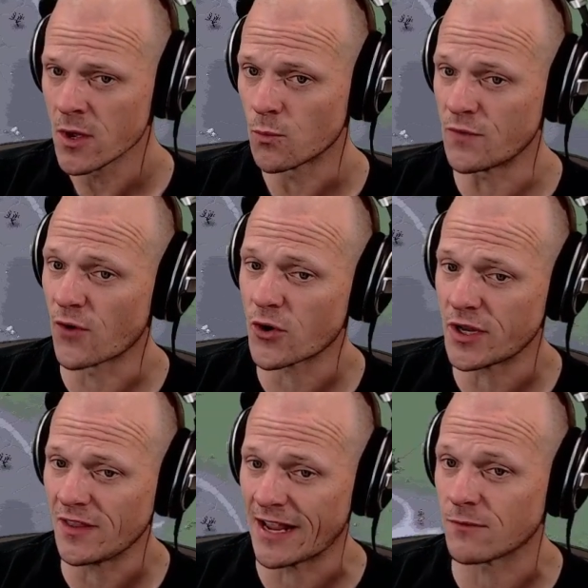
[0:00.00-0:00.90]
We've
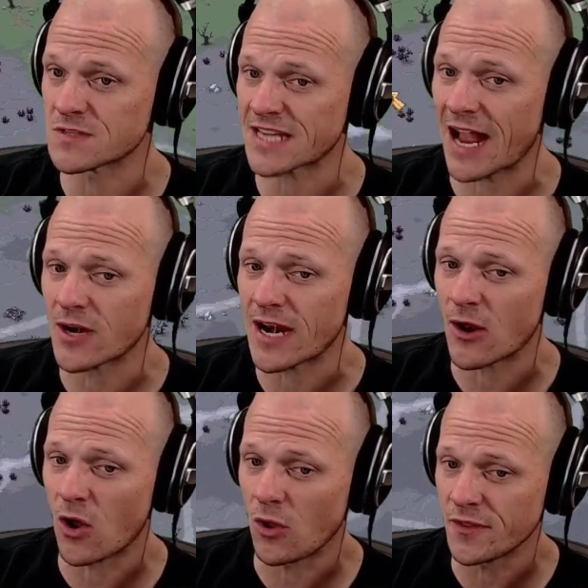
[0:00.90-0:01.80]
already, scouted
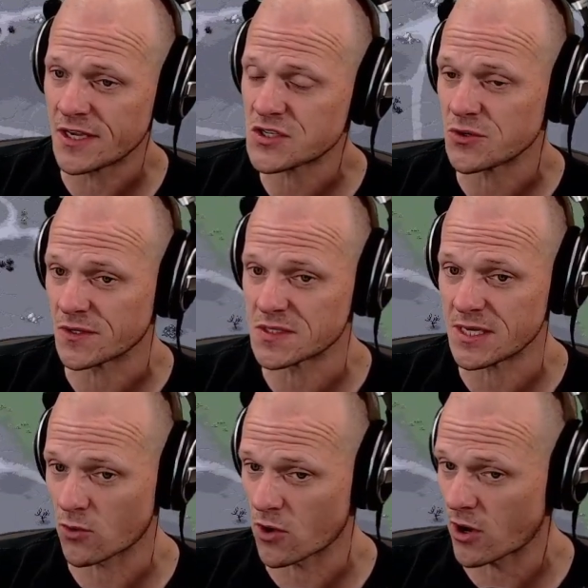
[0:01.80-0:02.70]
out all this. You can see
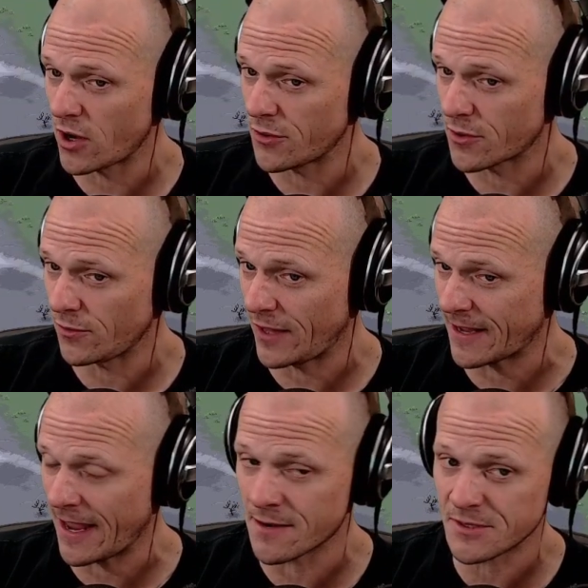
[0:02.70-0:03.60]
where our other,
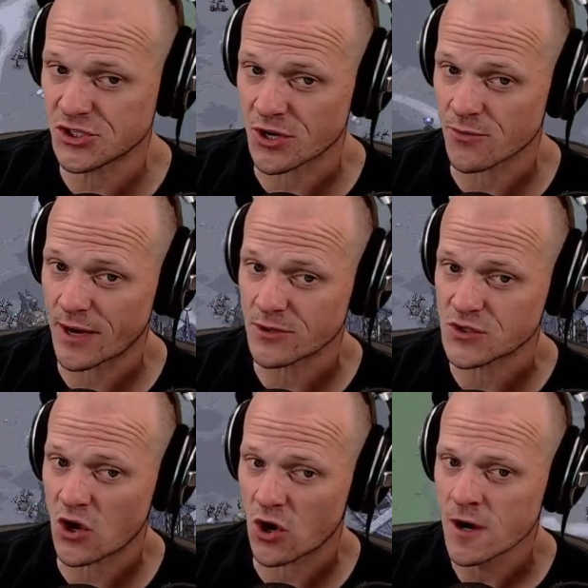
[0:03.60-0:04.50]
enemy generators
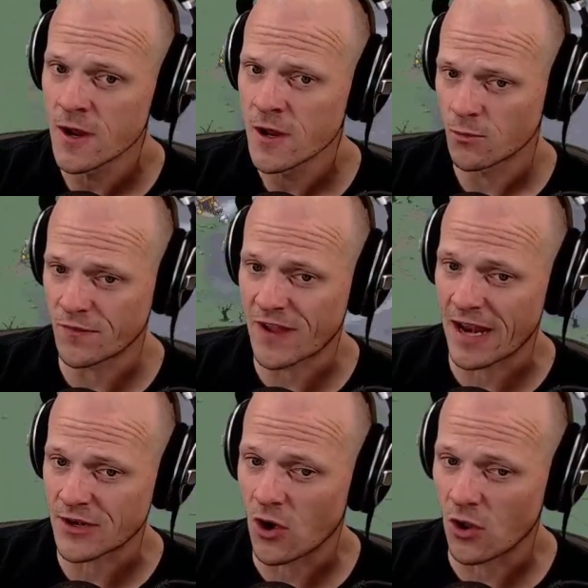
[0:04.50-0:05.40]
are. We've
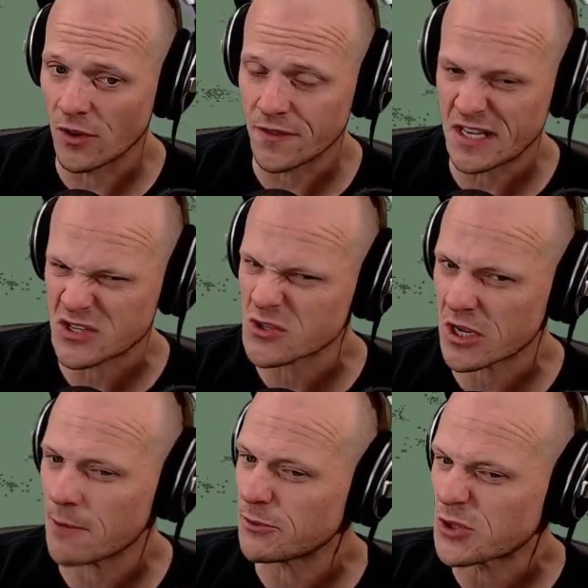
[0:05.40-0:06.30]
gotten all of these. There's a
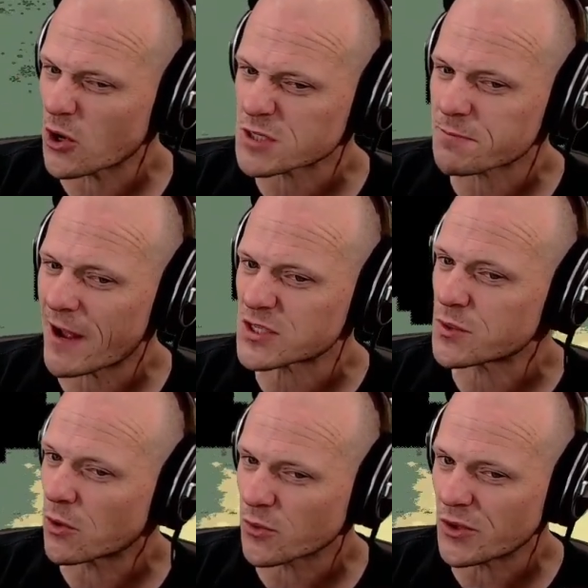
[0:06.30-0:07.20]
couple dark spots we
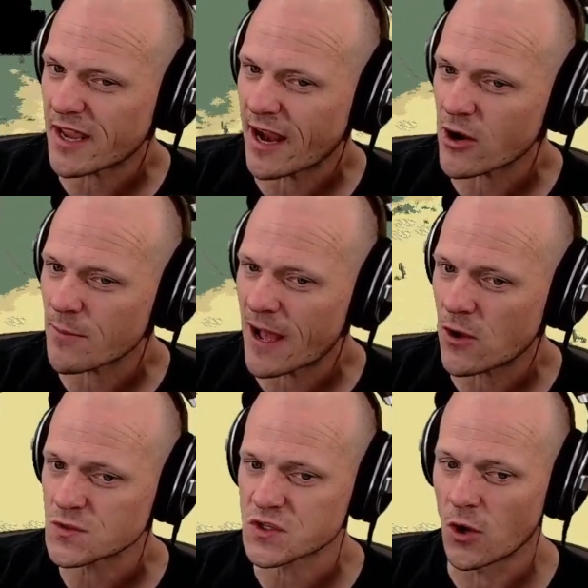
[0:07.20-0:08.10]
don't really care
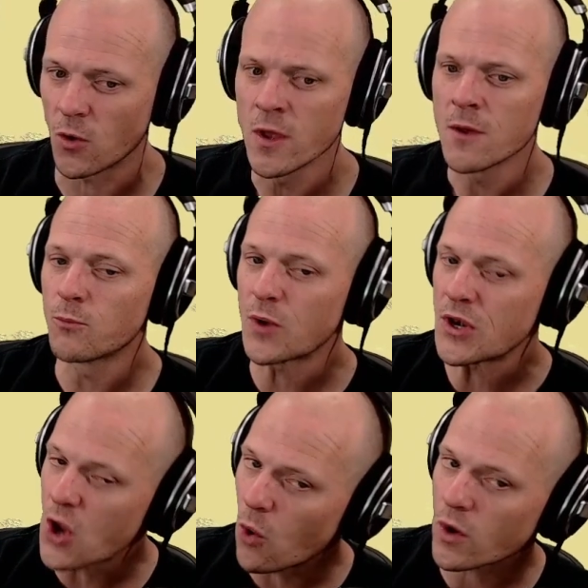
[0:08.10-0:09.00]
about, so we
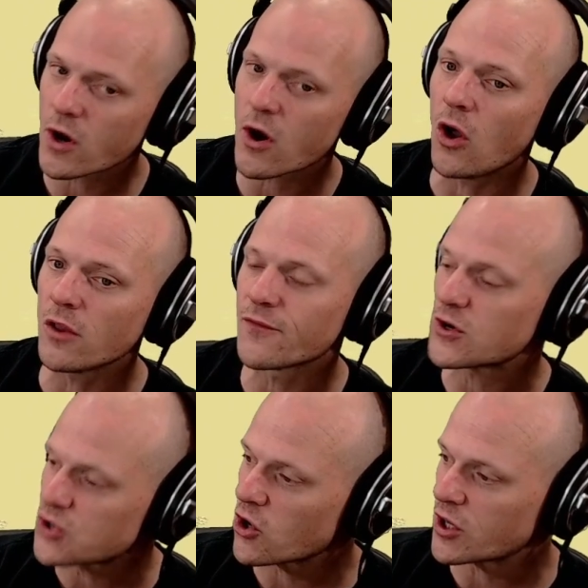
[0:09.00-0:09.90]
know where all of our
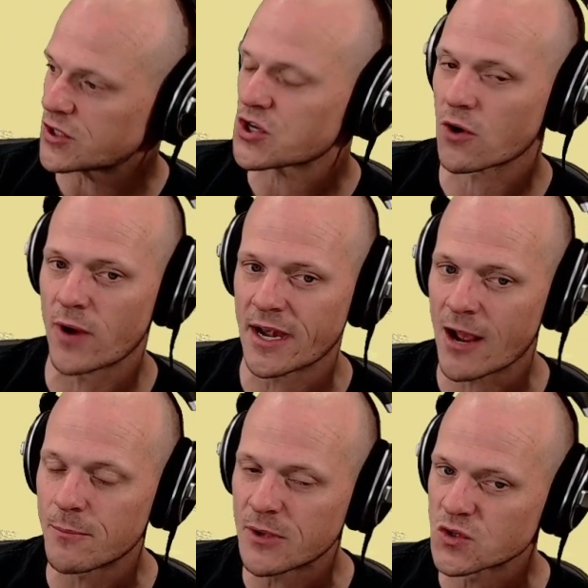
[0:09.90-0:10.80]
targets are right
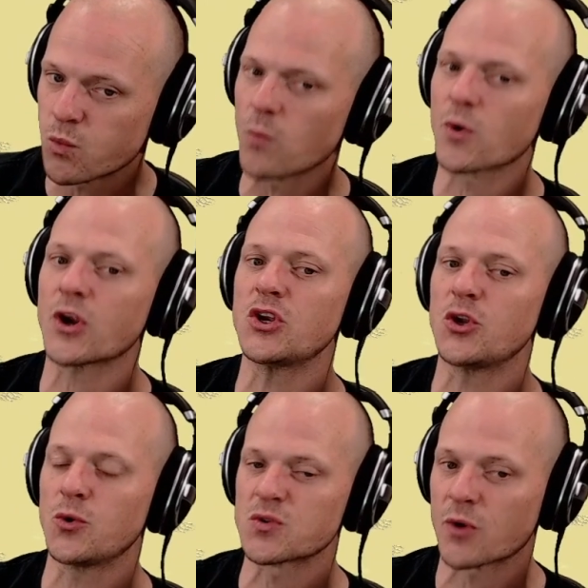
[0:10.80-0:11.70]
now, because what we're going to
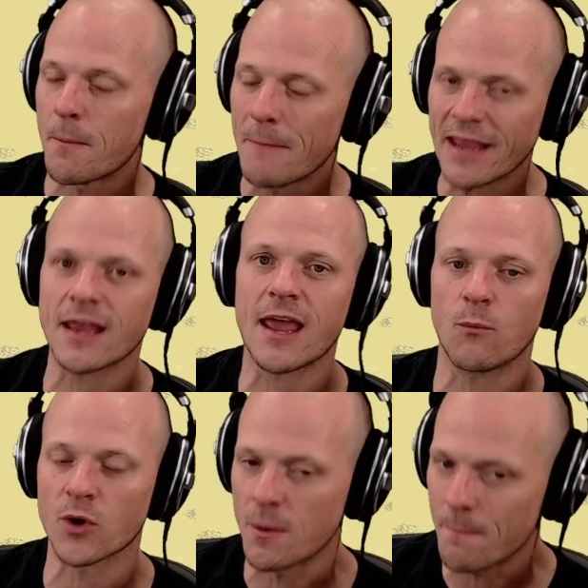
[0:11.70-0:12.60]
do is we're going
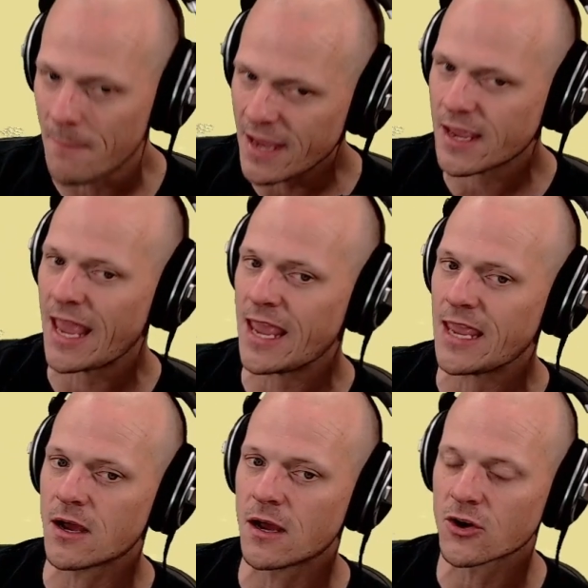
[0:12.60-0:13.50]
to make
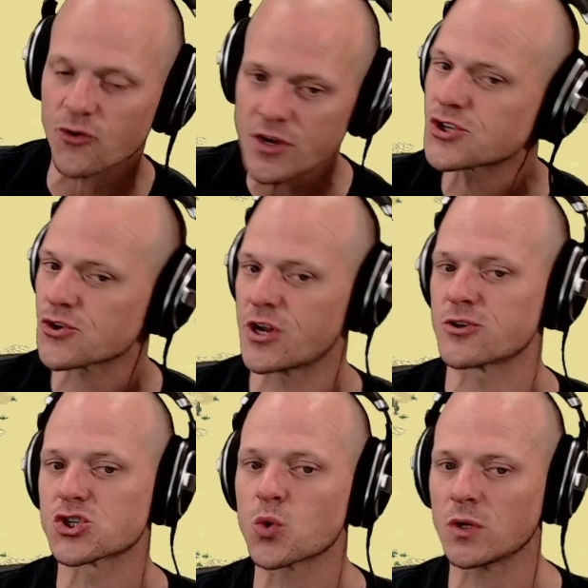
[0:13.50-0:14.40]
a creature here
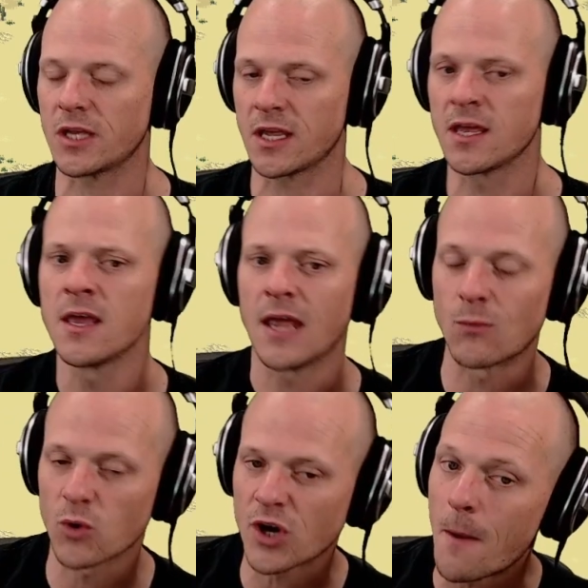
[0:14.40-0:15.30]
shortly,
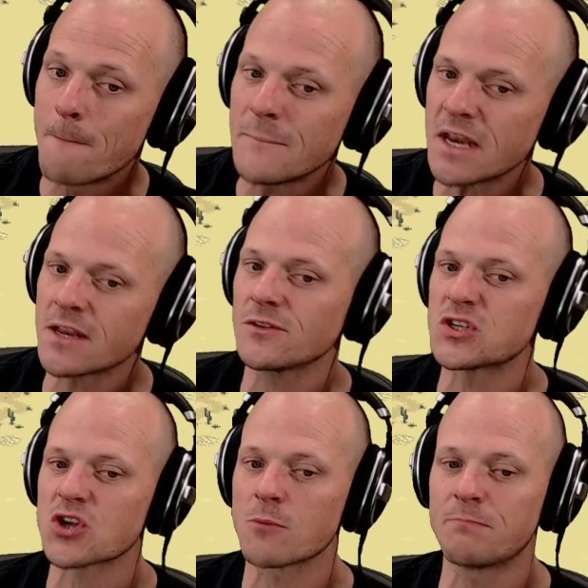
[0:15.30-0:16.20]
and we're going to immediately
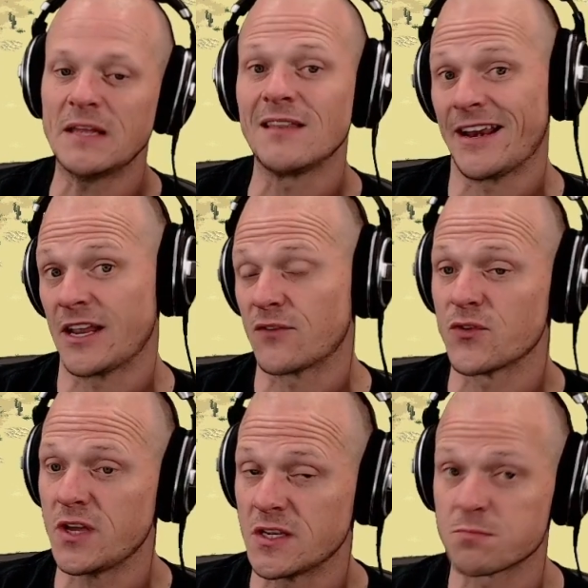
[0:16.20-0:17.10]
start beelining for
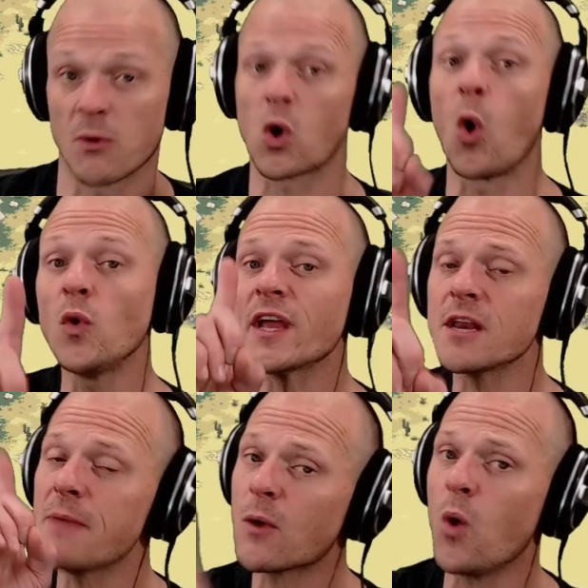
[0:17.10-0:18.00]
these, but we're only going
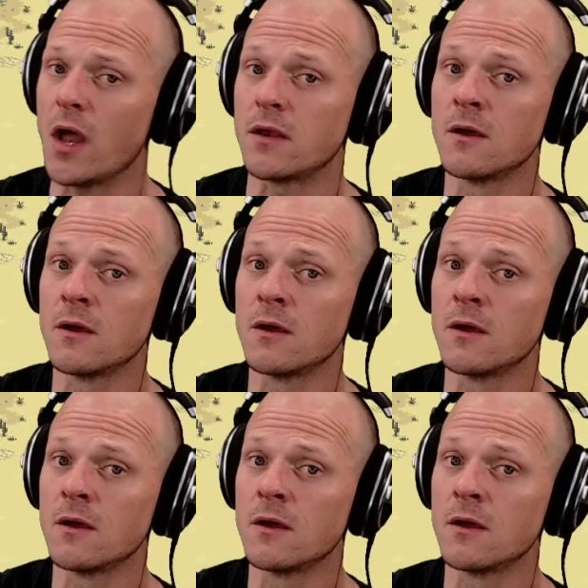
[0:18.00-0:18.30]
to make one.